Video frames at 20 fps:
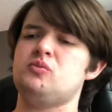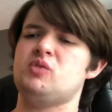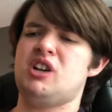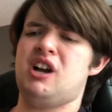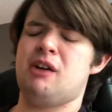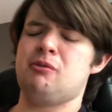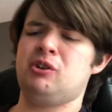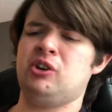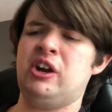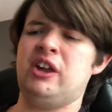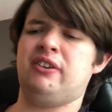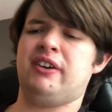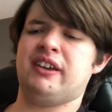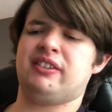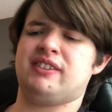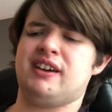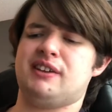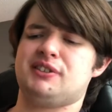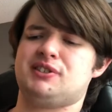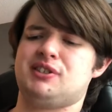I really
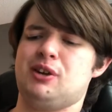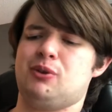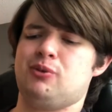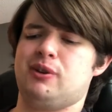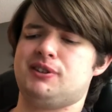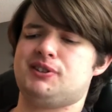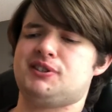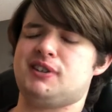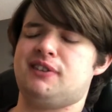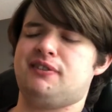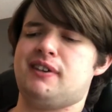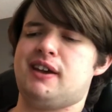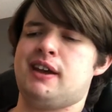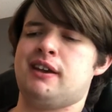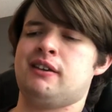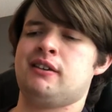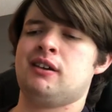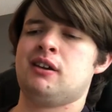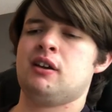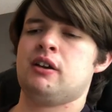like that sequence. And
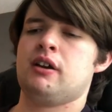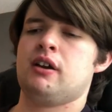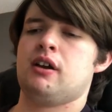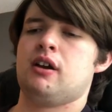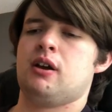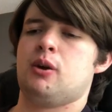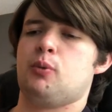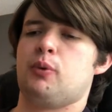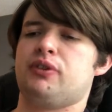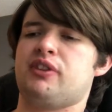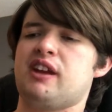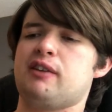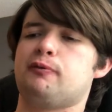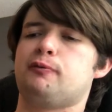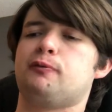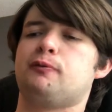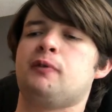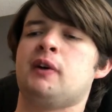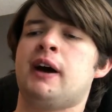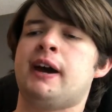then when they
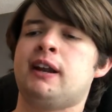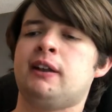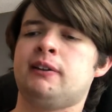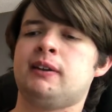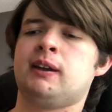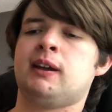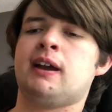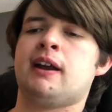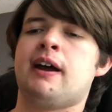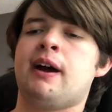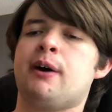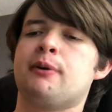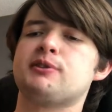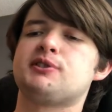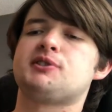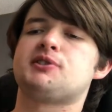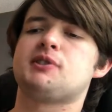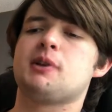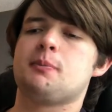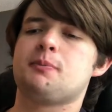finally get out,
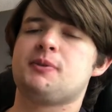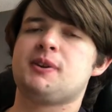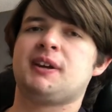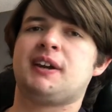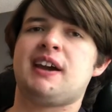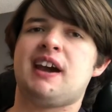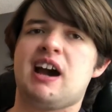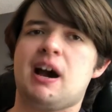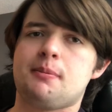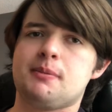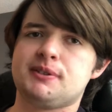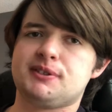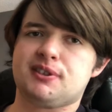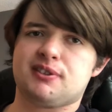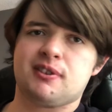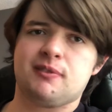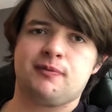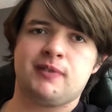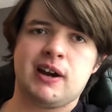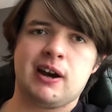something happens
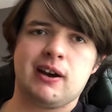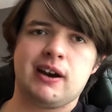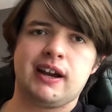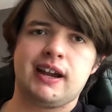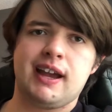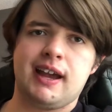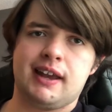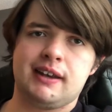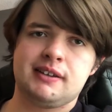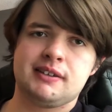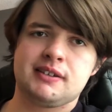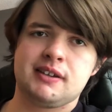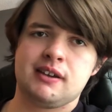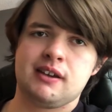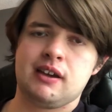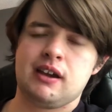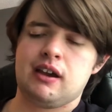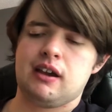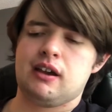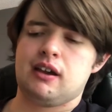at the very end,
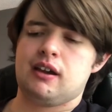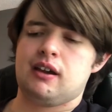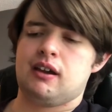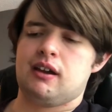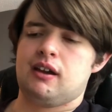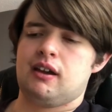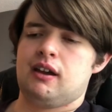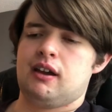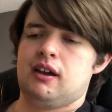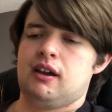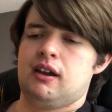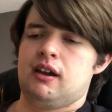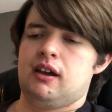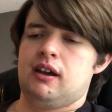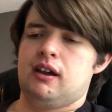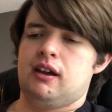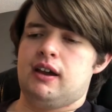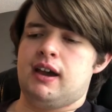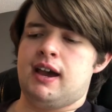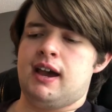
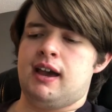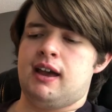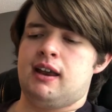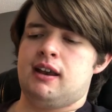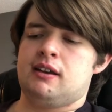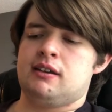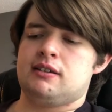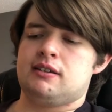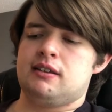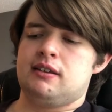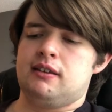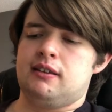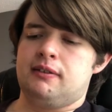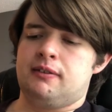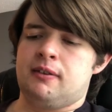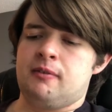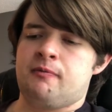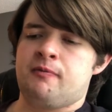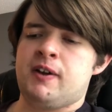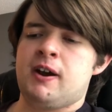and
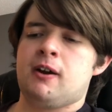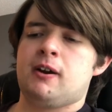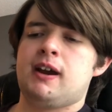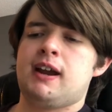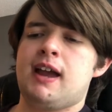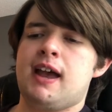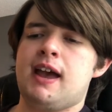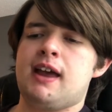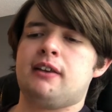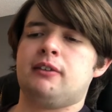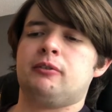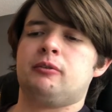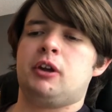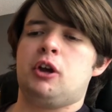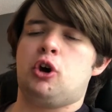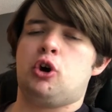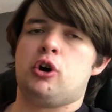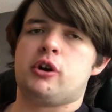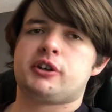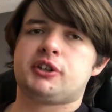the very end
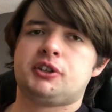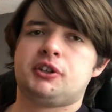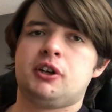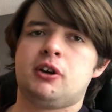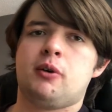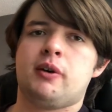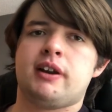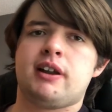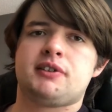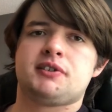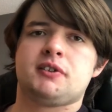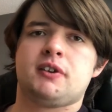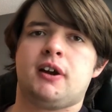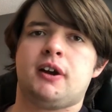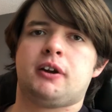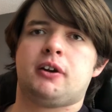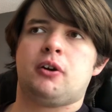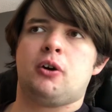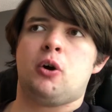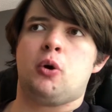hooks you, and it's
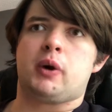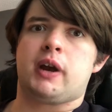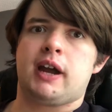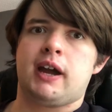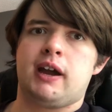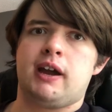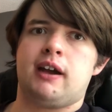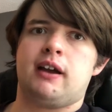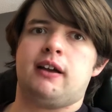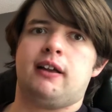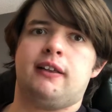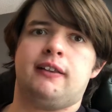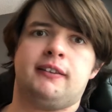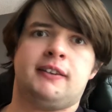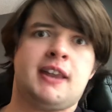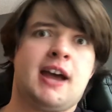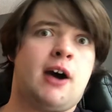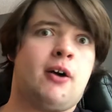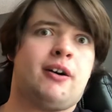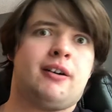like, okay, uh,
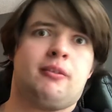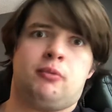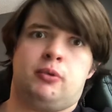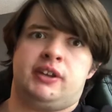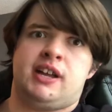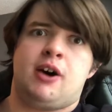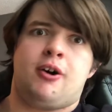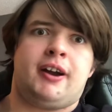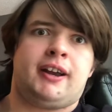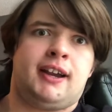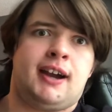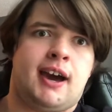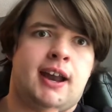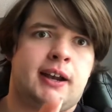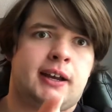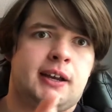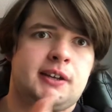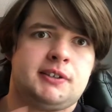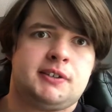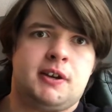now well now I
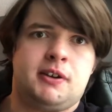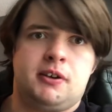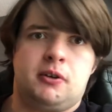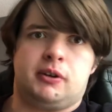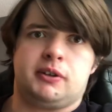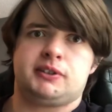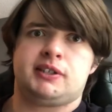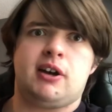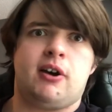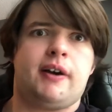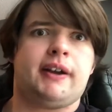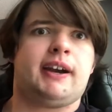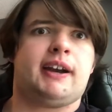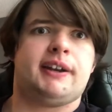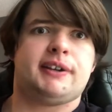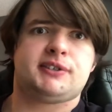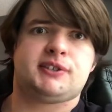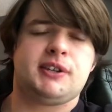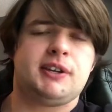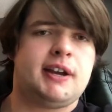gotta continue because now I
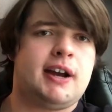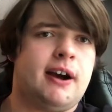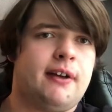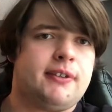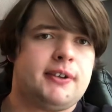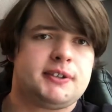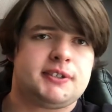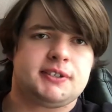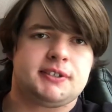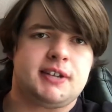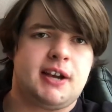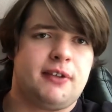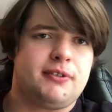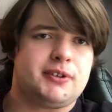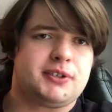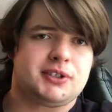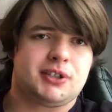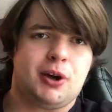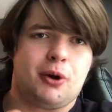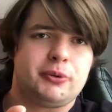gotta see how this how
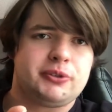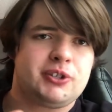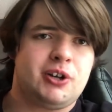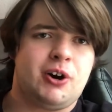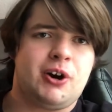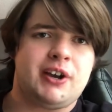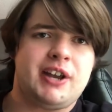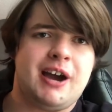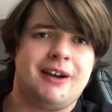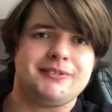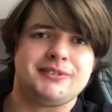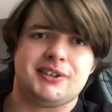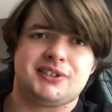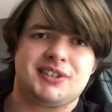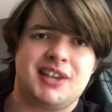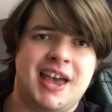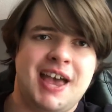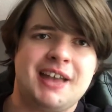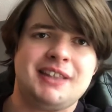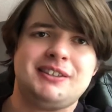this goes on, how
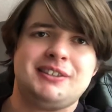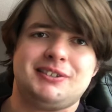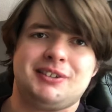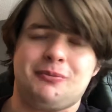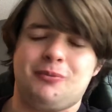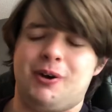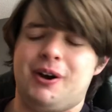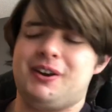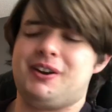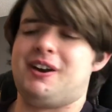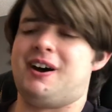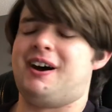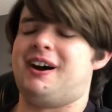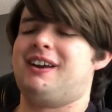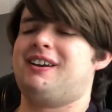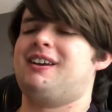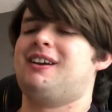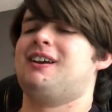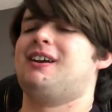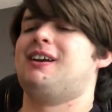this ends, and whatnot.